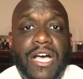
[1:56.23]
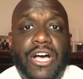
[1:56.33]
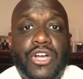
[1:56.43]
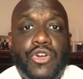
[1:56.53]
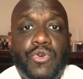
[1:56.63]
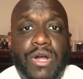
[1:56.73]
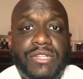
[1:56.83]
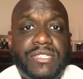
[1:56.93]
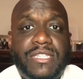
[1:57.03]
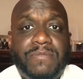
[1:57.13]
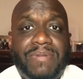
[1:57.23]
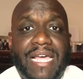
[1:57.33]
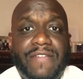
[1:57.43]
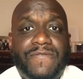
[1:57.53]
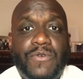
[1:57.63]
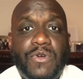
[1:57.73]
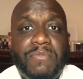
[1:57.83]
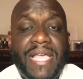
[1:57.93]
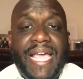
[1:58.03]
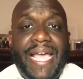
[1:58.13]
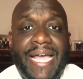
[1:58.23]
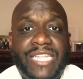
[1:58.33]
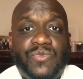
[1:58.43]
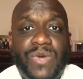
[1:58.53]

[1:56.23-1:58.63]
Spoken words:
across their platform as